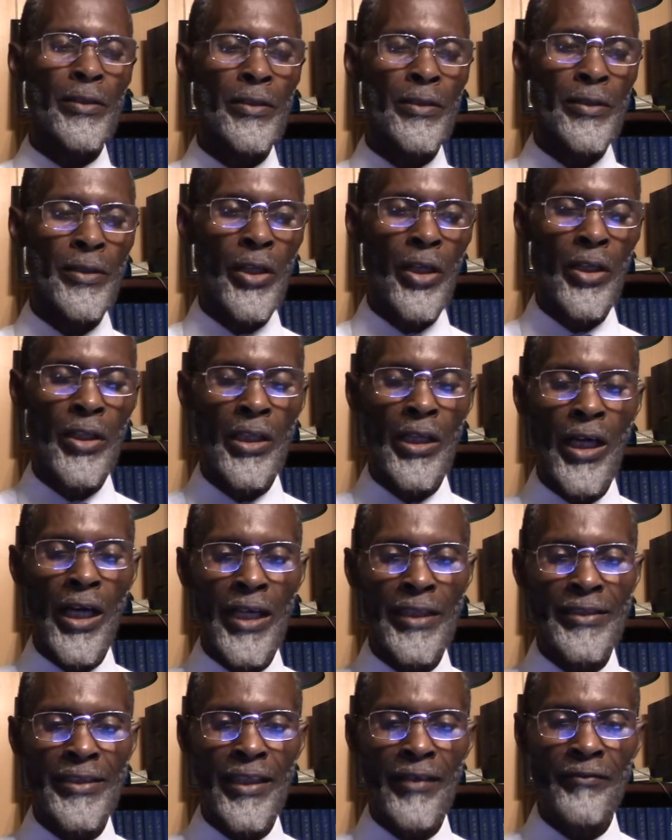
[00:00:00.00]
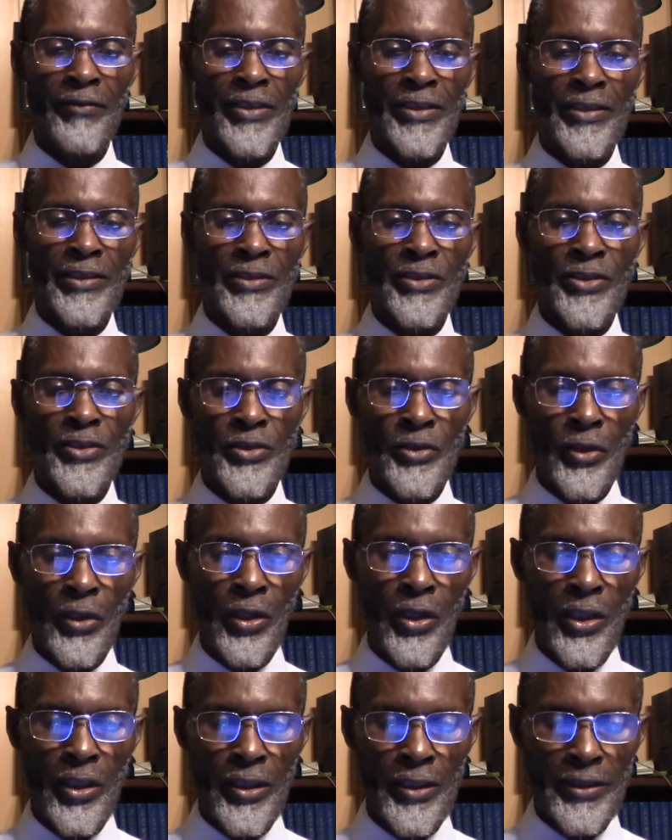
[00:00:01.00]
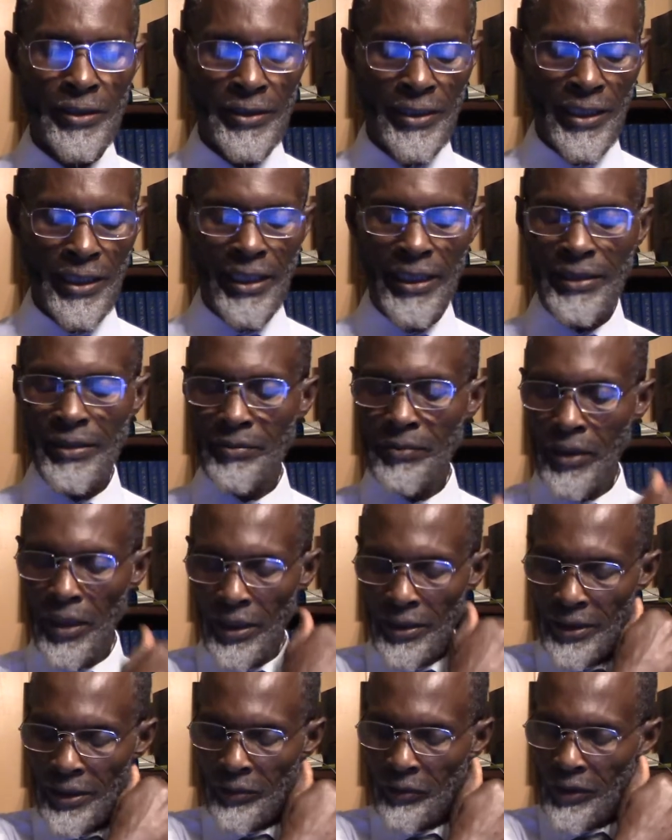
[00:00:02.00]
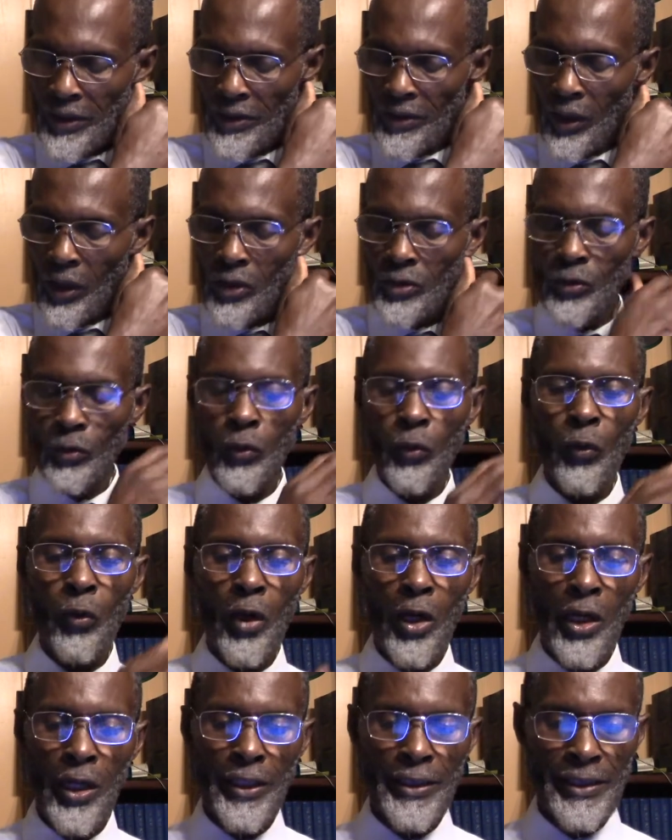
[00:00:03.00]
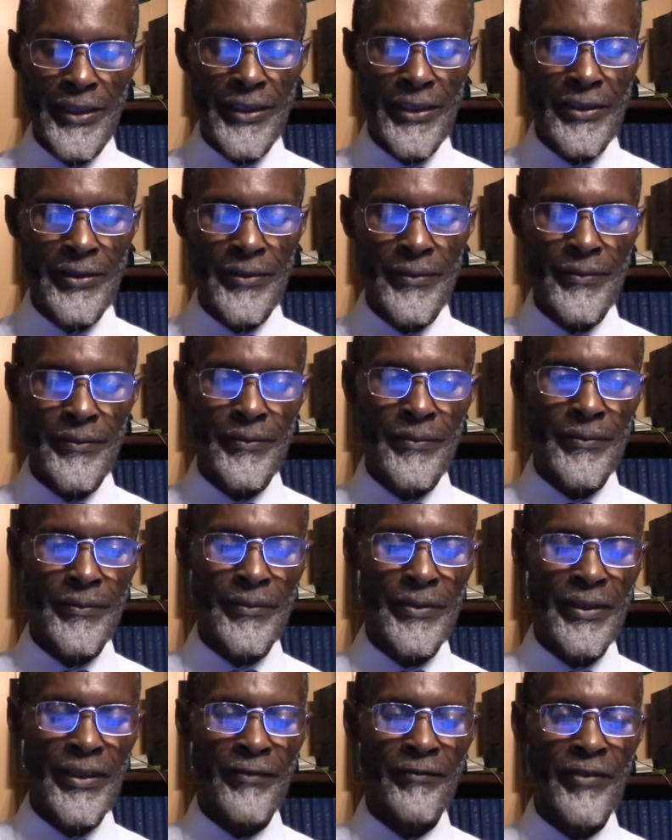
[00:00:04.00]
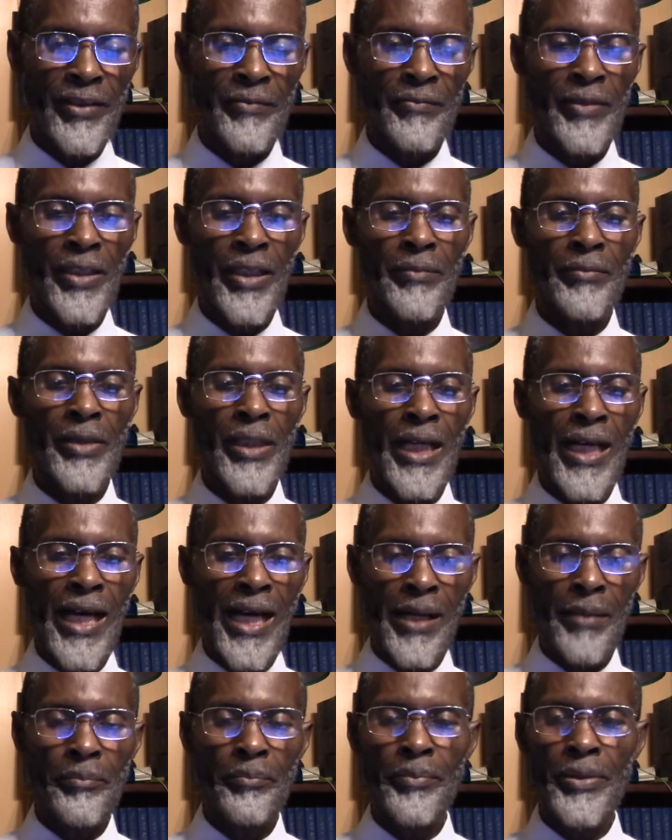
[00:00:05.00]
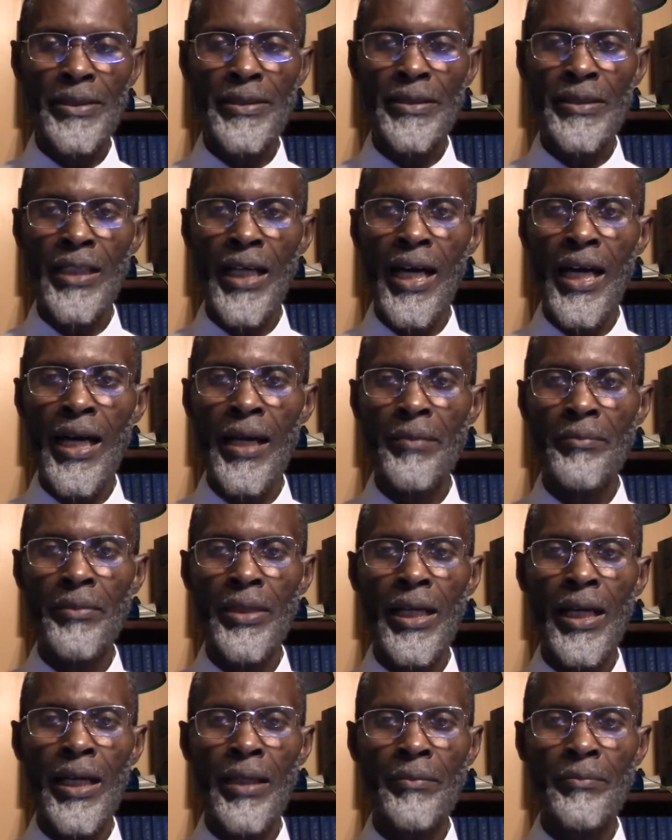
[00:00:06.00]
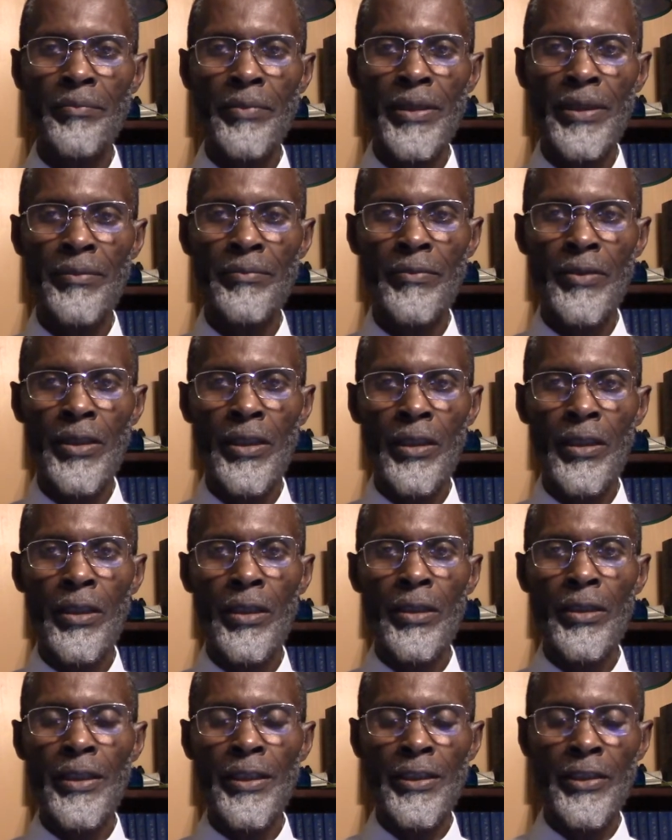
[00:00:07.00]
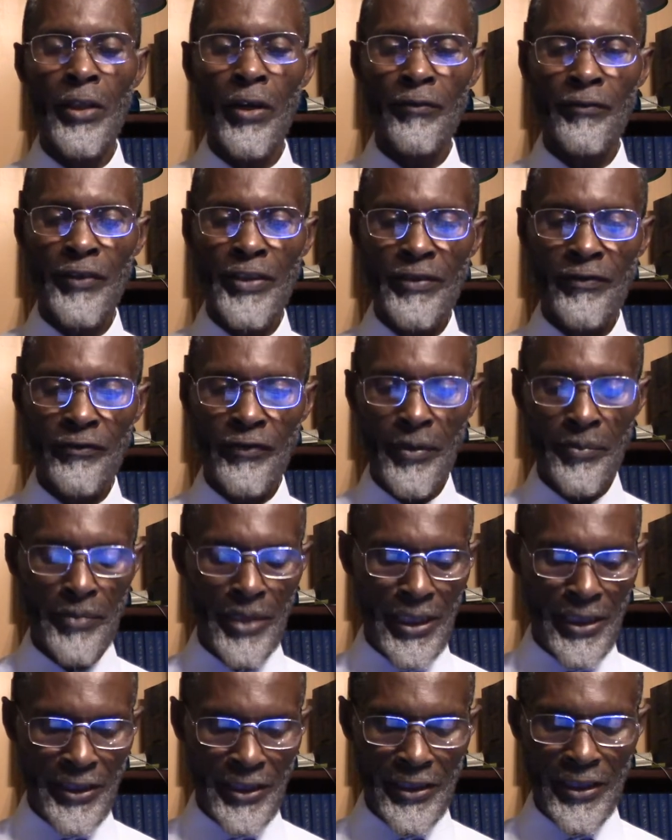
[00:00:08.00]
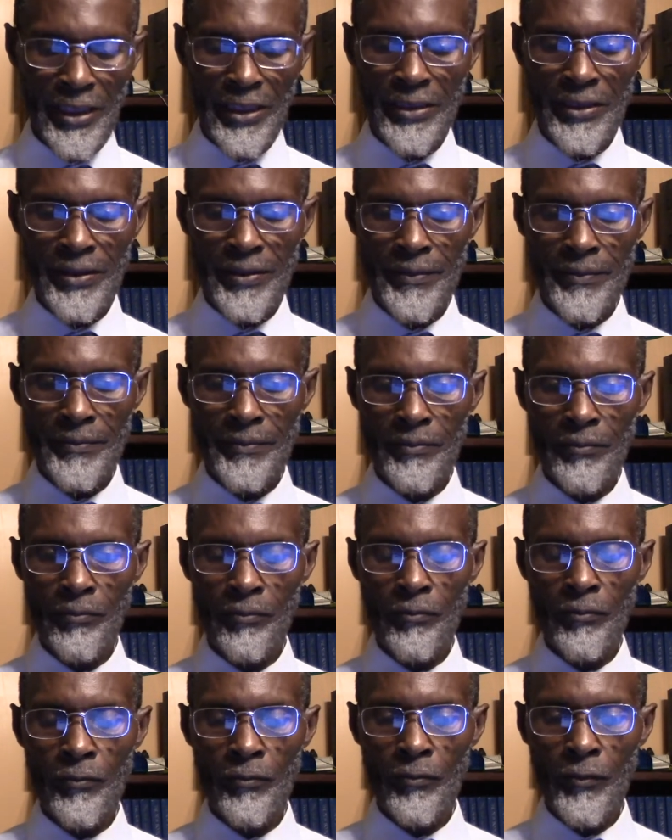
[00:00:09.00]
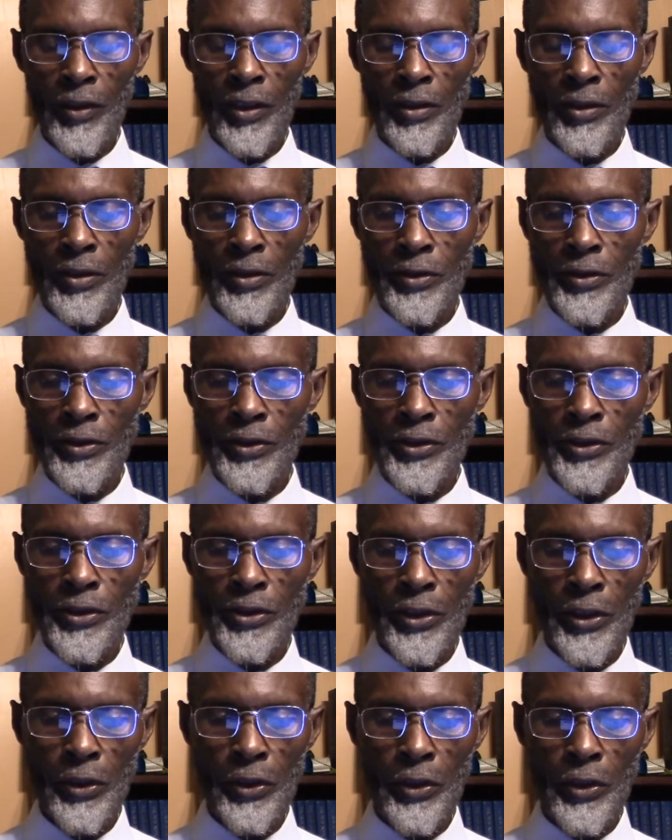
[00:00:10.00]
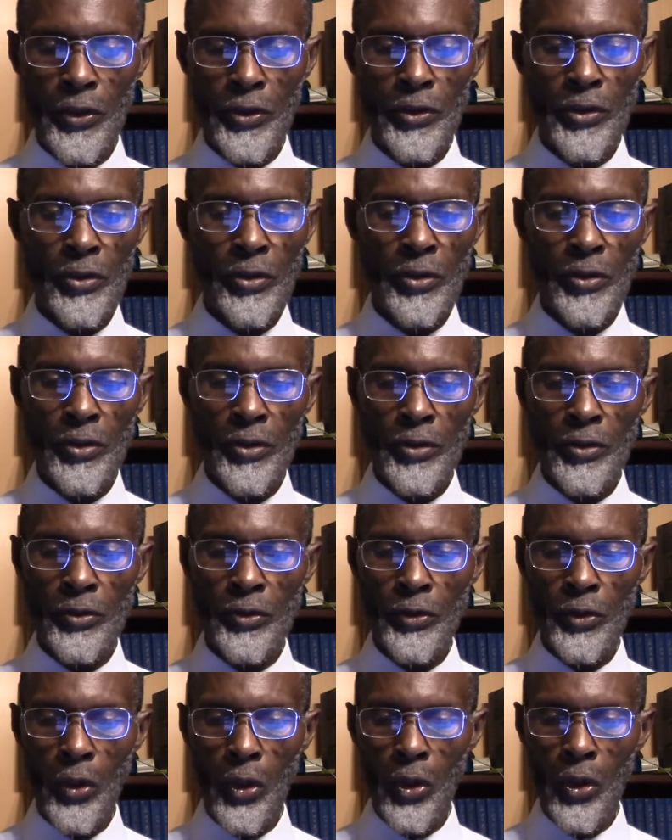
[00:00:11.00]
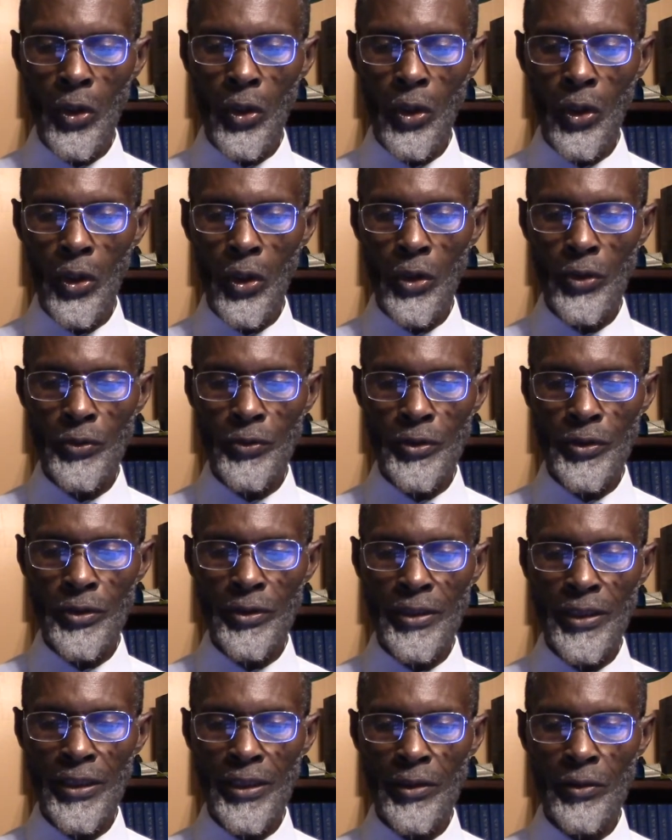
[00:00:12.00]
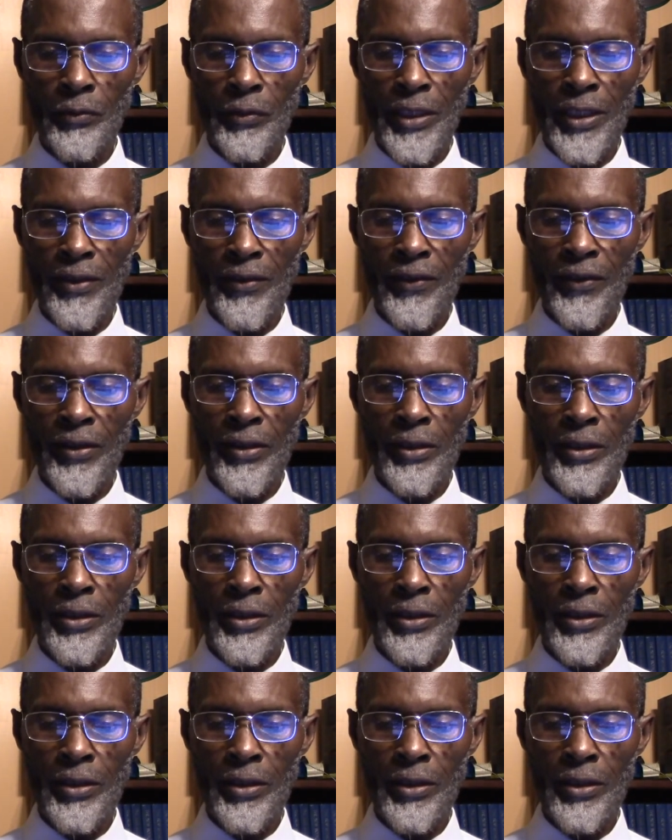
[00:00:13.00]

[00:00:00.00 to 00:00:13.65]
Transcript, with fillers: Now God never destroyed anybody without warning, giving them ample time, ample enough information to know how to deal with